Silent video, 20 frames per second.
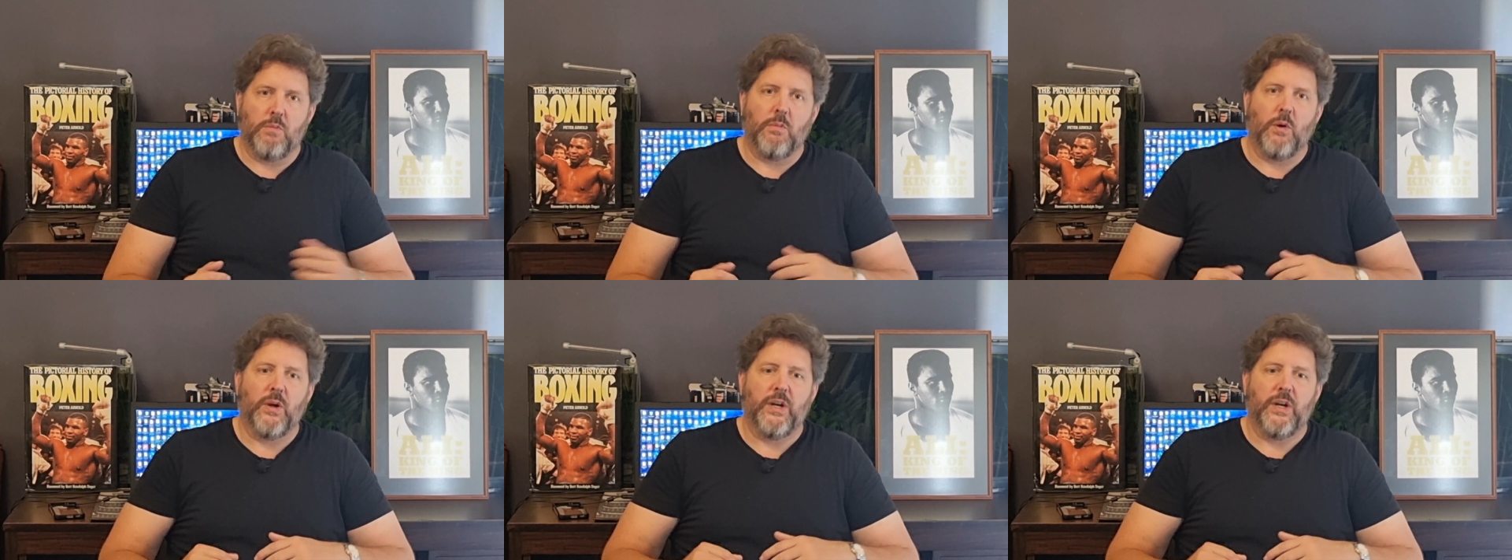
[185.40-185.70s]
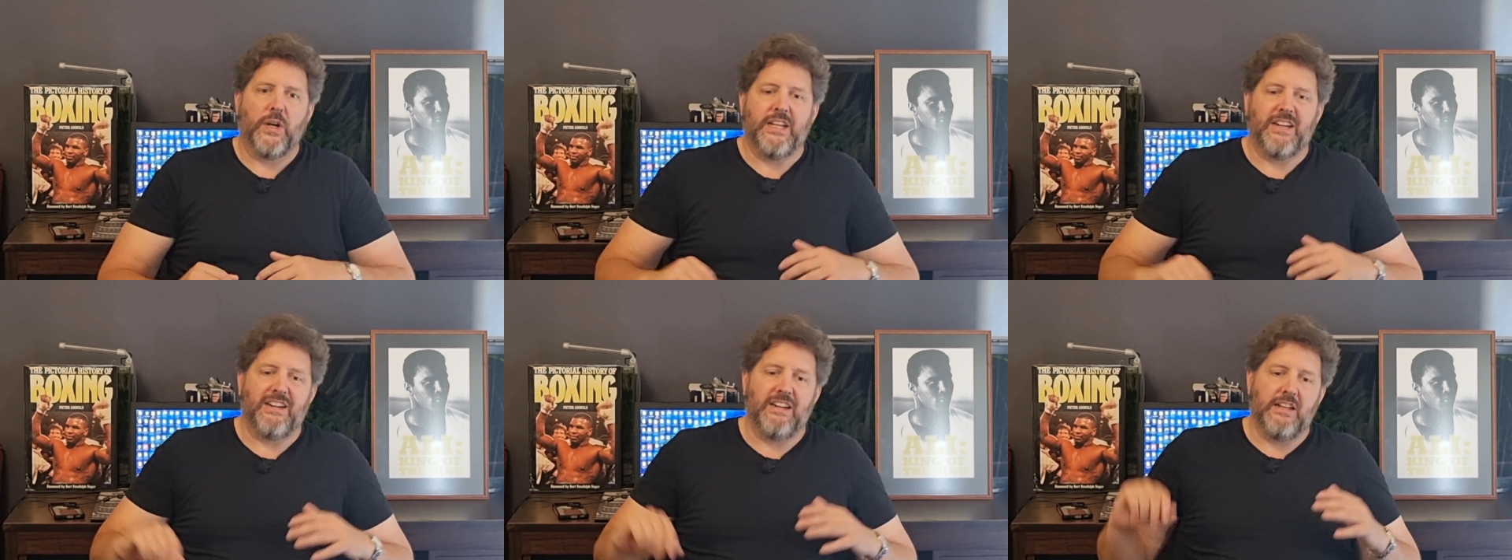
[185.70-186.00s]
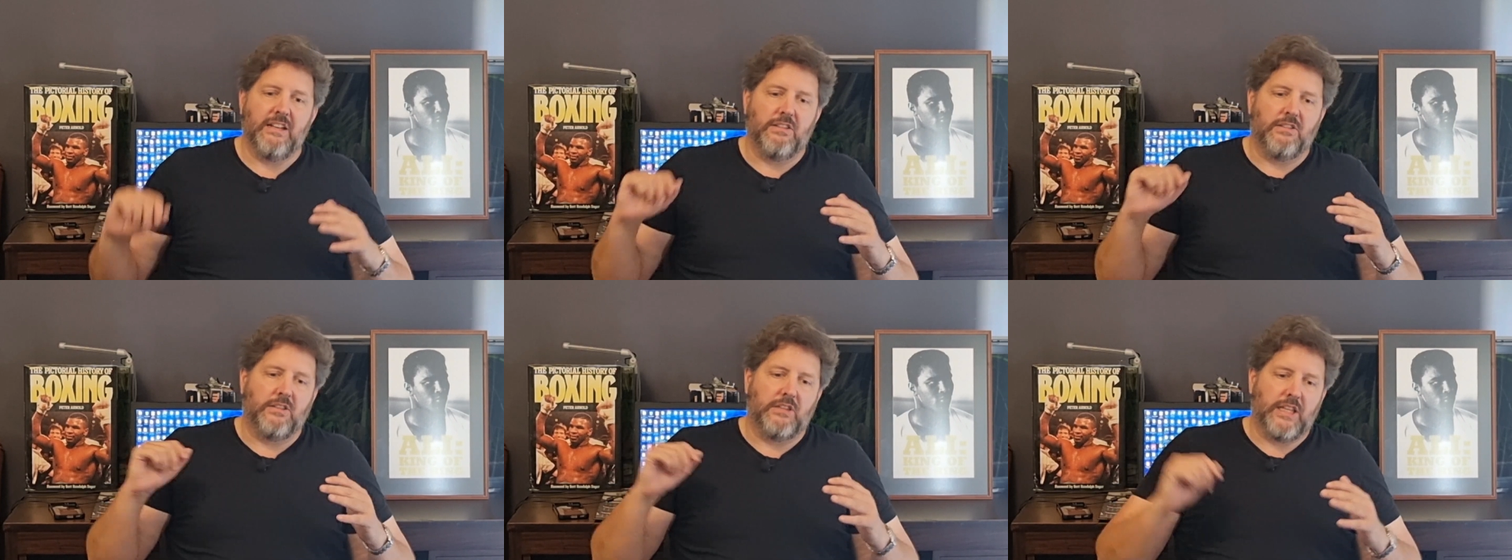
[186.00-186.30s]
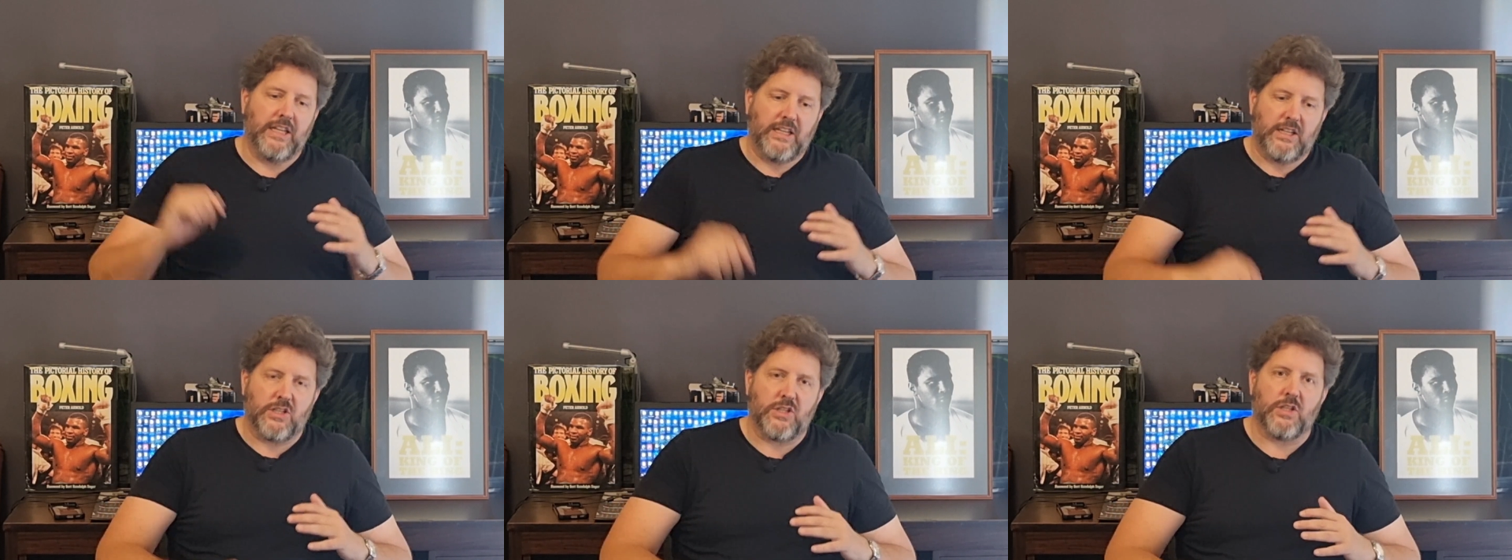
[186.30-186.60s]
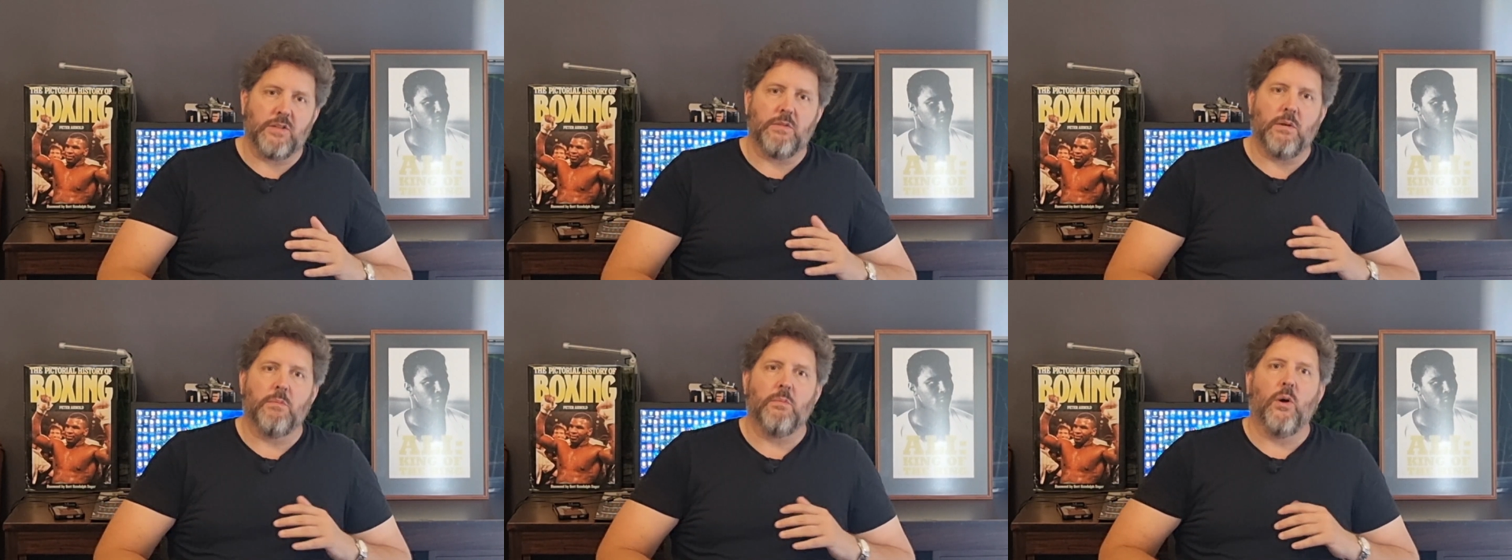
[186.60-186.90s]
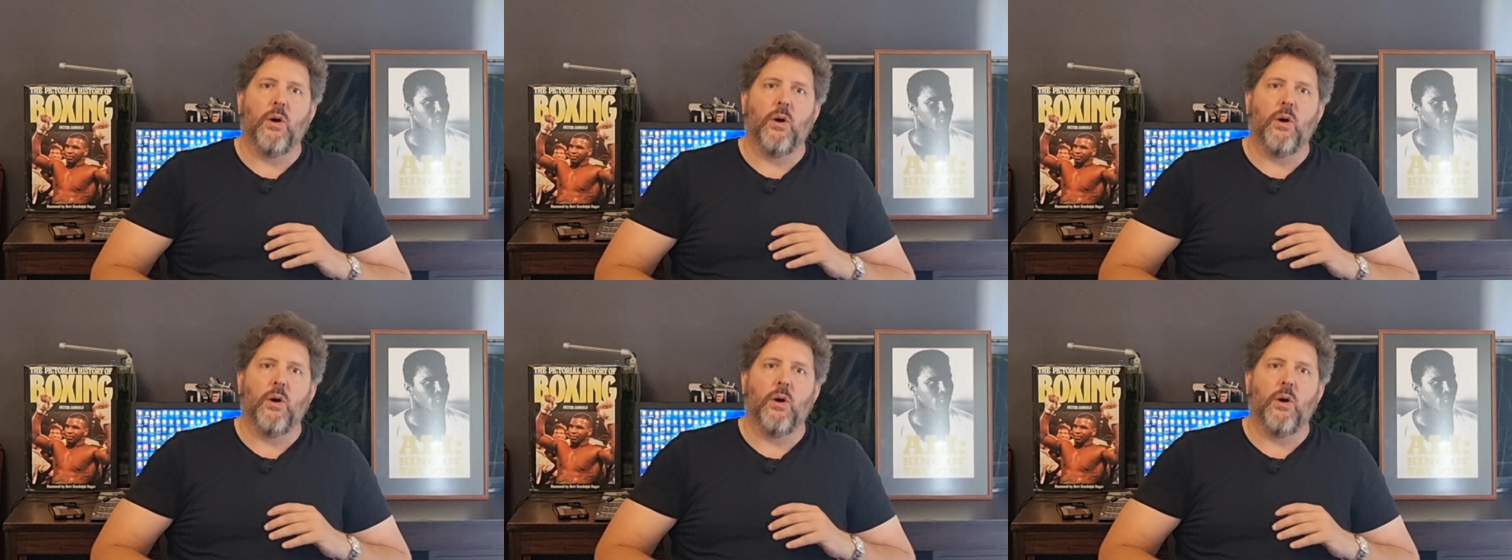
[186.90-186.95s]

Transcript: the body. He really digs to the